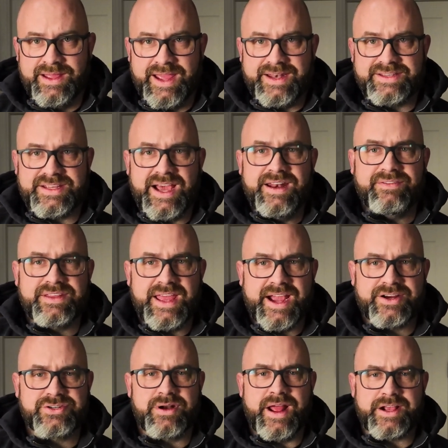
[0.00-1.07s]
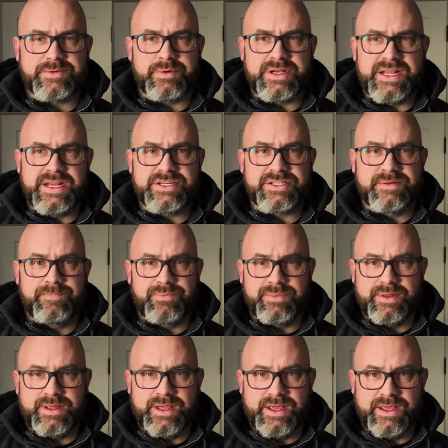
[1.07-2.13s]
and decide if the extra expertise
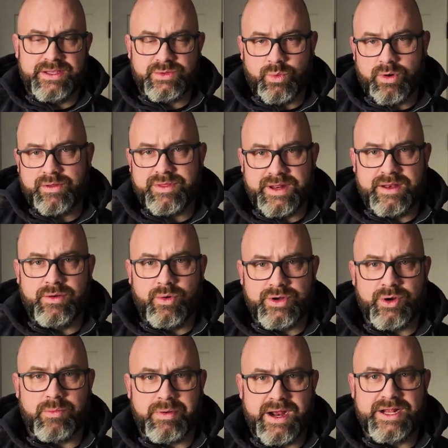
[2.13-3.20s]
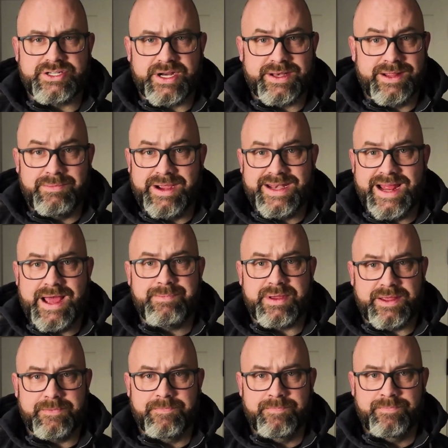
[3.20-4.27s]
is worth it on your project. It might not
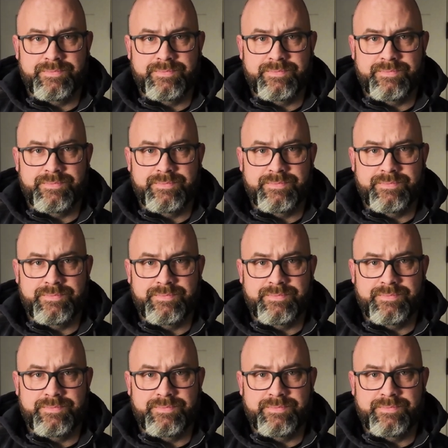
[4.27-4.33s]
be.